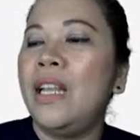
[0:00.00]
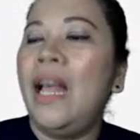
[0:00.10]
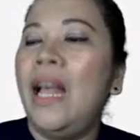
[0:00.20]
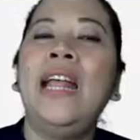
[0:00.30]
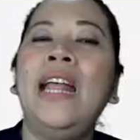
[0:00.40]

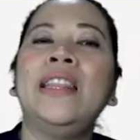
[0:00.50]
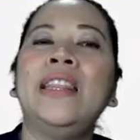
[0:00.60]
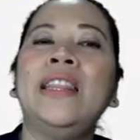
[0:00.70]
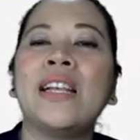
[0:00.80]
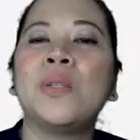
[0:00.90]
And the
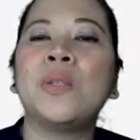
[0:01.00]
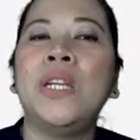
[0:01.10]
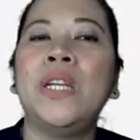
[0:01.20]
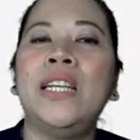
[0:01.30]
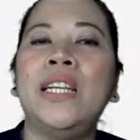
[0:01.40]
last
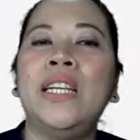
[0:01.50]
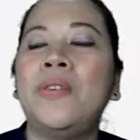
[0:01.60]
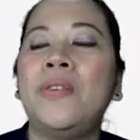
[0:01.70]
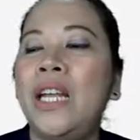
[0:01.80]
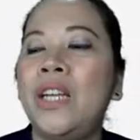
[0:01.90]
one is the
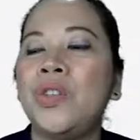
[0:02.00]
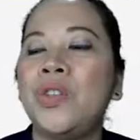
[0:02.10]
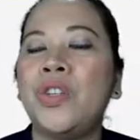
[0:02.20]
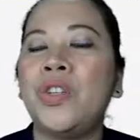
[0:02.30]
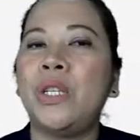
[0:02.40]

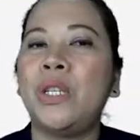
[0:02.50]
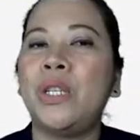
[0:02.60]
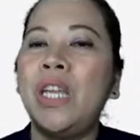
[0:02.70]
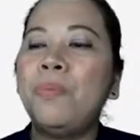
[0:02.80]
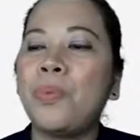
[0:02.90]
relationship
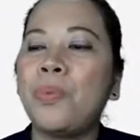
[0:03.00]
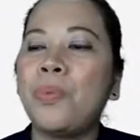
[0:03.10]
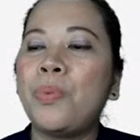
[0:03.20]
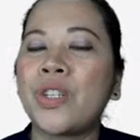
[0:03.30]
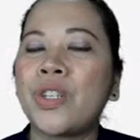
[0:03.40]
between
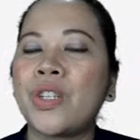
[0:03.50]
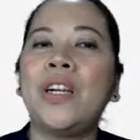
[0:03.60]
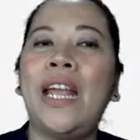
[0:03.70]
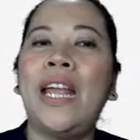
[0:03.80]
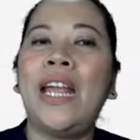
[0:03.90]
pressure
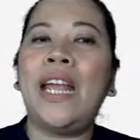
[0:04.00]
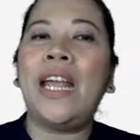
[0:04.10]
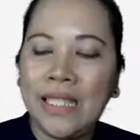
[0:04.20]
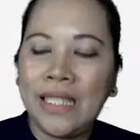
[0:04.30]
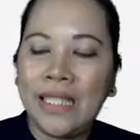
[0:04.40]

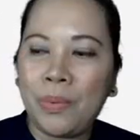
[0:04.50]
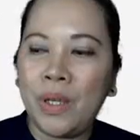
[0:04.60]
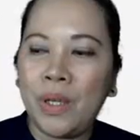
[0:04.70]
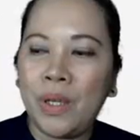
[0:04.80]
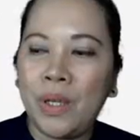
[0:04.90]
and
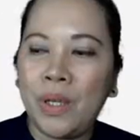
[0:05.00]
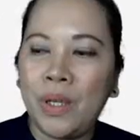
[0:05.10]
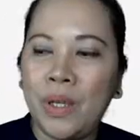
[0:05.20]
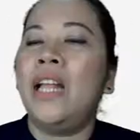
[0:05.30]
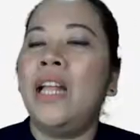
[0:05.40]
temperature.
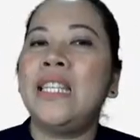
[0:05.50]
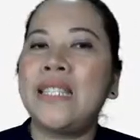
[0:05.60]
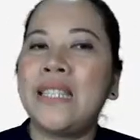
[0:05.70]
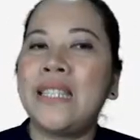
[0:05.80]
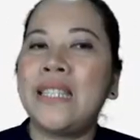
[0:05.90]
The
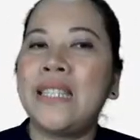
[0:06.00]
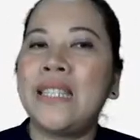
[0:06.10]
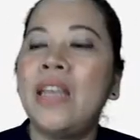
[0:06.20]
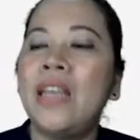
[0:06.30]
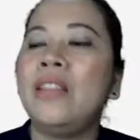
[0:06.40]
same
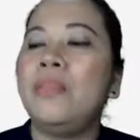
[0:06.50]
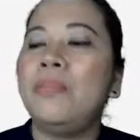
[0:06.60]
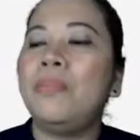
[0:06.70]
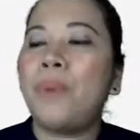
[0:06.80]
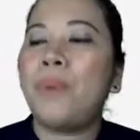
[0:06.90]
thing,
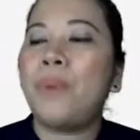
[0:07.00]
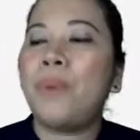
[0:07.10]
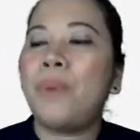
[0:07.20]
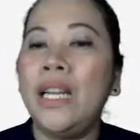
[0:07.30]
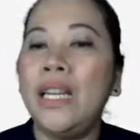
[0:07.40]

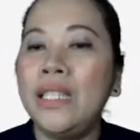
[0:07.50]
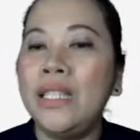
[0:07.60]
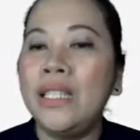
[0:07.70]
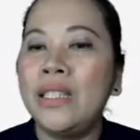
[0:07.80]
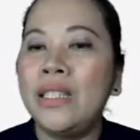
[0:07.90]
pressure and
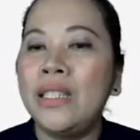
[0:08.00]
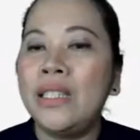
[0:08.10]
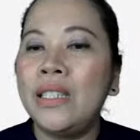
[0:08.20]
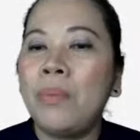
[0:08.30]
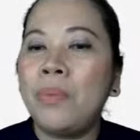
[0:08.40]

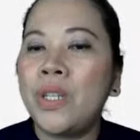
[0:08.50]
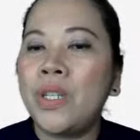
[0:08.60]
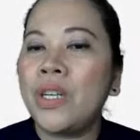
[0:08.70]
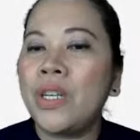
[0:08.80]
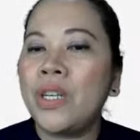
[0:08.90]

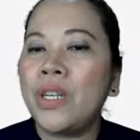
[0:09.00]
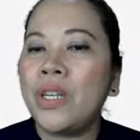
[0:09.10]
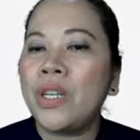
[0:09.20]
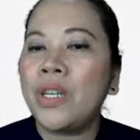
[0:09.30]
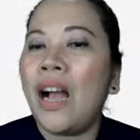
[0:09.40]
temperature.
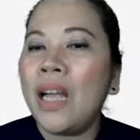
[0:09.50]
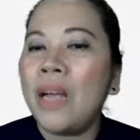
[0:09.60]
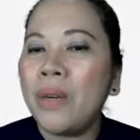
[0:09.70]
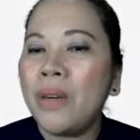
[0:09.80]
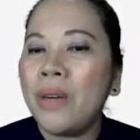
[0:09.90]
Hi,
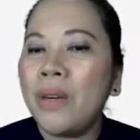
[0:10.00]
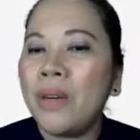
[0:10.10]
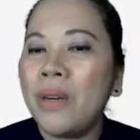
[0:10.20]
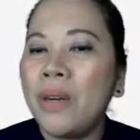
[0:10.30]
Bharat.